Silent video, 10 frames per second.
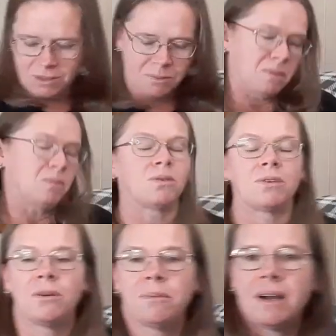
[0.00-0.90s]
got a bit more
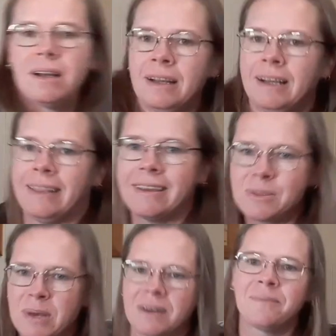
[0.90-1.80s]
room.
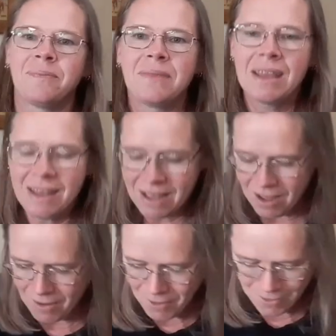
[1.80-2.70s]
That's better.
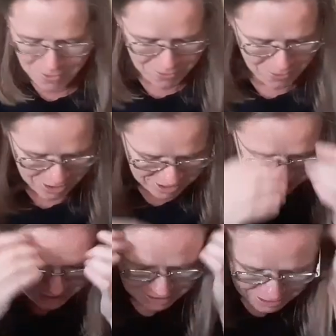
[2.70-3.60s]
Alright,
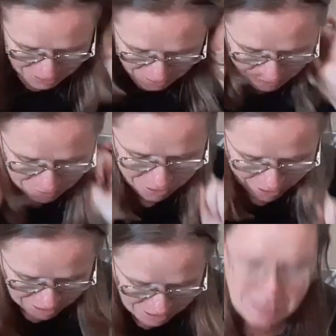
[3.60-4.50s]
so
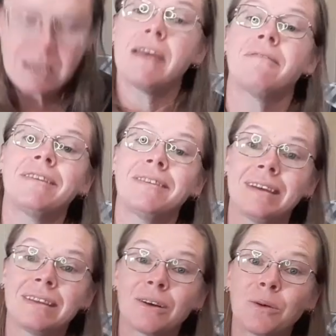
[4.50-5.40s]
that is
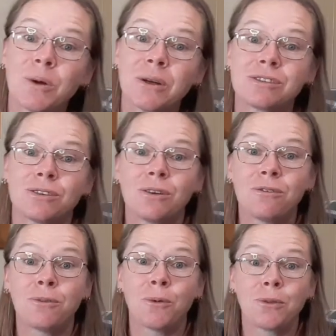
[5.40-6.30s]
everything that I worked on
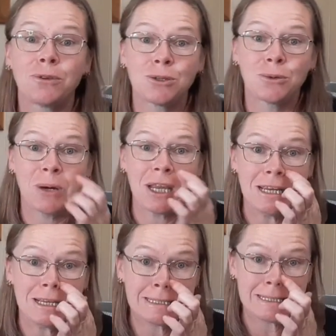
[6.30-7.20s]
for the 2
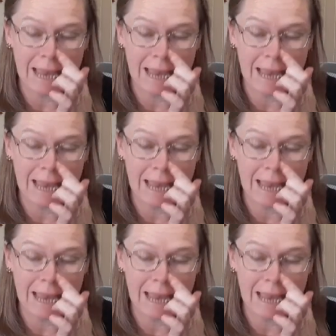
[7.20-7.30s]
weeks,